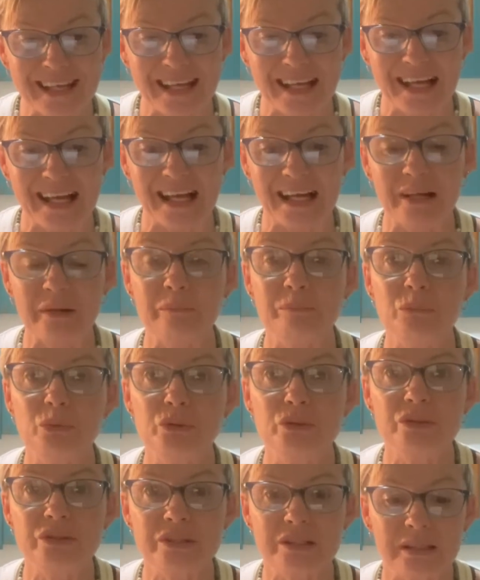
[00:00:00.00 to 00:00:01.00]

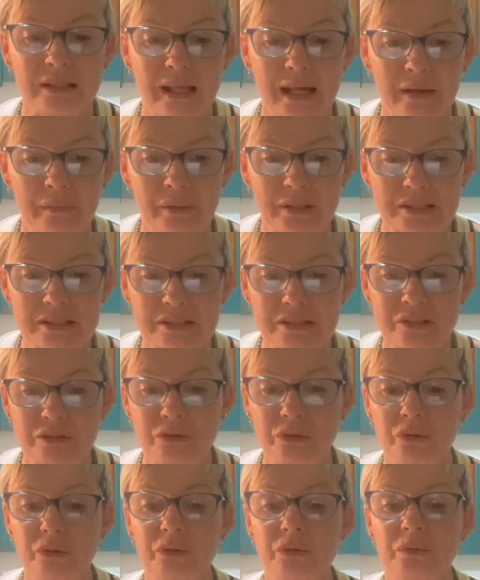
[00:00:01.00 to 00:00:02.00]
Mudras allow us to
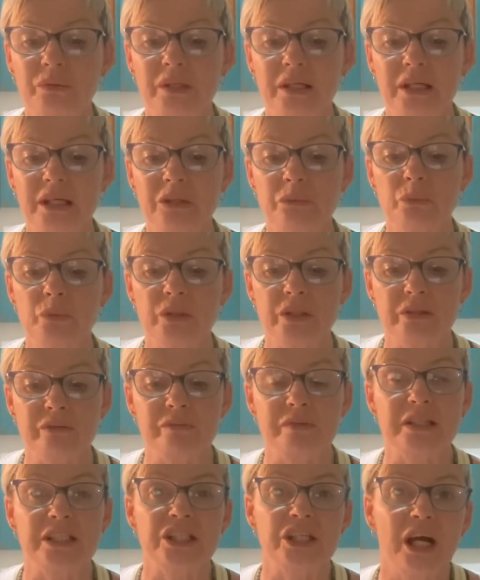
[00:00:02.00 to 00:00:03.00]
go inward and
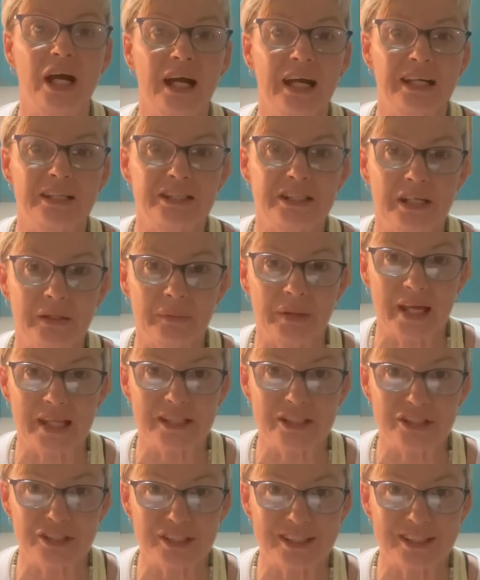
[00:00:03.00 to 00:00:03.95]
recharge our energy